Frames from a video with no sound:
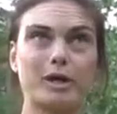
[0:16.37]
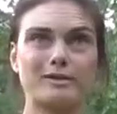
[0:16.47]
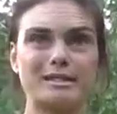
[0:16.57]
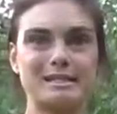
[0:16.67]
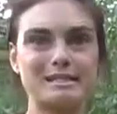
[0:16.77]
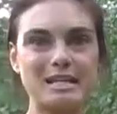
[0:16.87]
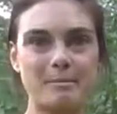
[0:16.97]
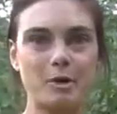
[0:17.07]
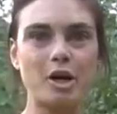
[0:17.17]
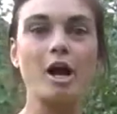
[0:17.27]
workouts this
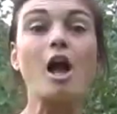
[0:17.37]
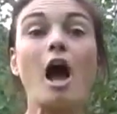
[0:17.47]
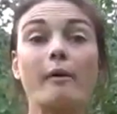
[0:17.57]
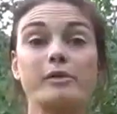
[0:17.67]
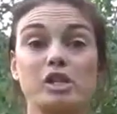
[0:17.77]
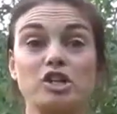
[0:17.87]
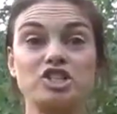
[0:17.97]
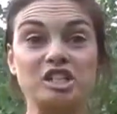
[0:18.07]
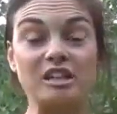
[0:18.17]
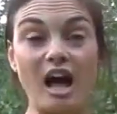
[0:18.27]
summer. I was
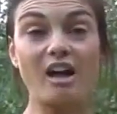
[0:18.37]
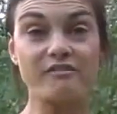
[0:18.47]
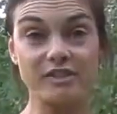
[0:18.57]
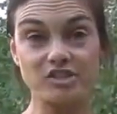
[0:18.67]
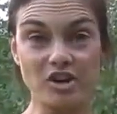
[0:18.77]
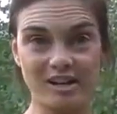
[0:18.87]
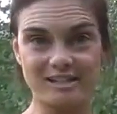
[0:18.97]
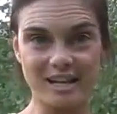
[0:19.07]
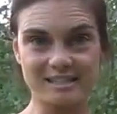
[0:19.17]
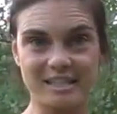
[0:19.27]
launching live Fit Strong
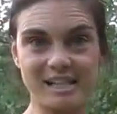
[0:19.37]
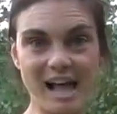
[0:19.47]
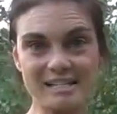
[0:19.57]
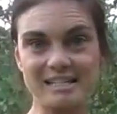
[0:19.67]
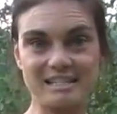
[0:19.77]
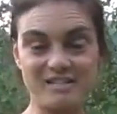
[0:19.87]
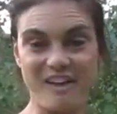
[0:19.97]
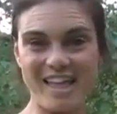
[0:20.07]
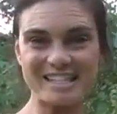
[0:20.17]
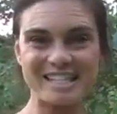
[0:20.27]
and Sexy classes and
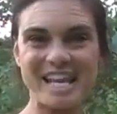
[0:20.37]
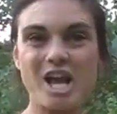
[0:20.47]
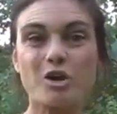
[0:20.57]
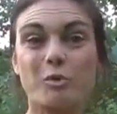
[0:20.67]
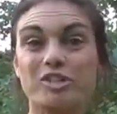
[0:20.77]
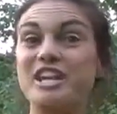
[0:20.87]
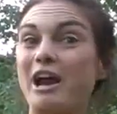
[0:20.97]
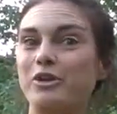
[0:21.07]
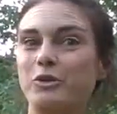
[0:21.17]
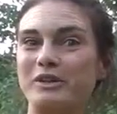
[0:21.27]
events, which
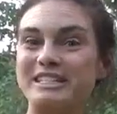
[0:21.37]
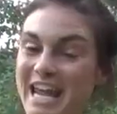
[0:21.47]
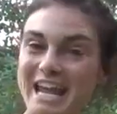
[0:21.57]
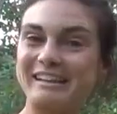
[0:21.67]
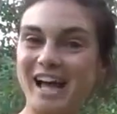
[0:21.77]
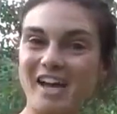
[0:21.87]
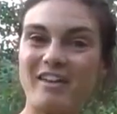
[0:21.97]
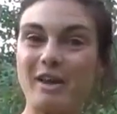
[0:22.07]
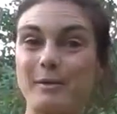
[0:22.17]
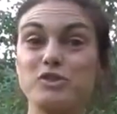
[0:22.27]
now you can take
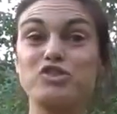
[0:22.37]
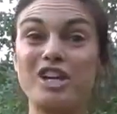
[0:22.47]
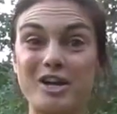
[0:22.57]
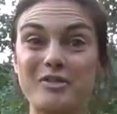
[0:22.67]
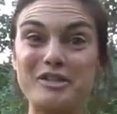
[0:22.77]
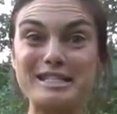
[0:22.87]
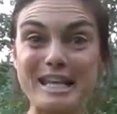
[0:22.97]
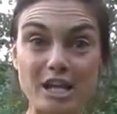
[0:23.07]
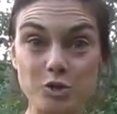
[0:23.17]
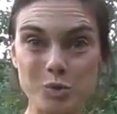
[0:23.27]
live anywhere, so check out the
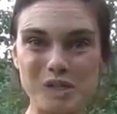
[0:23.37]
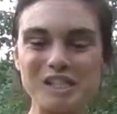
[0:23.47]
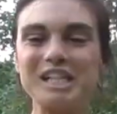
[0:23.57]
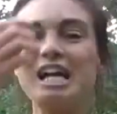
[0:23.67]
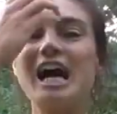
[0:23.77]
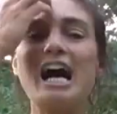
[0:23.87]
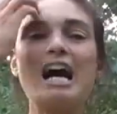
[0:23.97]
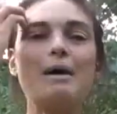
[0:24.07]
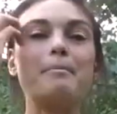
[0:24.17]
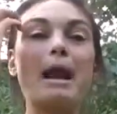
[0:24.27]
schedule.
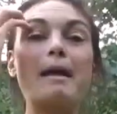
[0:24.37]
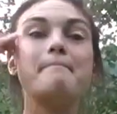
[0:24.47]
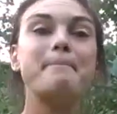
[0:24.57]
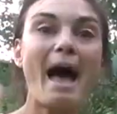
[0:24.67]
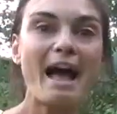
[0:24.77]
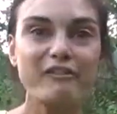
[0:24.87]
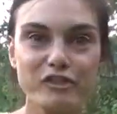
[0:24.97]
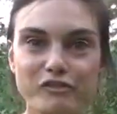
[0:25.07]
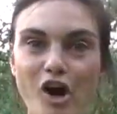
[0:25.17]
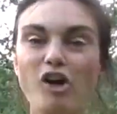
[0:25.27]
Um, but I'm back
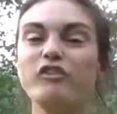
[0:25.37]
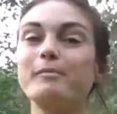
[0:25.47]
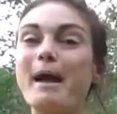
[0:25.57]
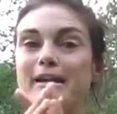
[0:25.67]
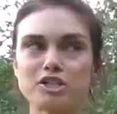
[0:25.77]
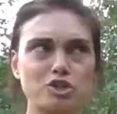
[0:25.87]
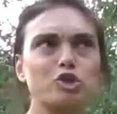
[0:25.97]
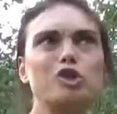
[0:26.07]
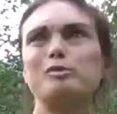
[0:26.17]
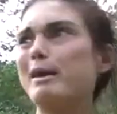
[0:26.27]
for fall, for back to
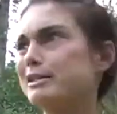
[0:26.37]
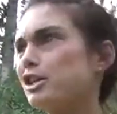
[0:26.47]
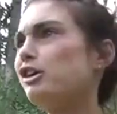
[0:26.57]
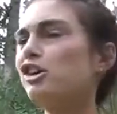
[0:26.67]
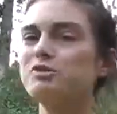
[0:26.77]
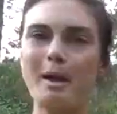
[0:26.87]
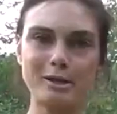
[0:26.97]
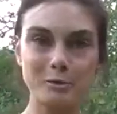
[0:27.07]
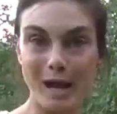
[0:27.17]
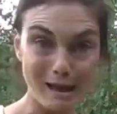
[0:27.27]
school, back to college, back
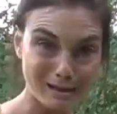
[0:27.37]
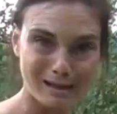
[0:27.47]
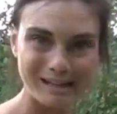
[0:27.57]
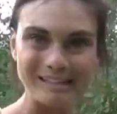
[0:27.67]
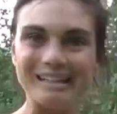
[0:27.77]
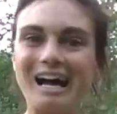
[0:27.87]
to reality,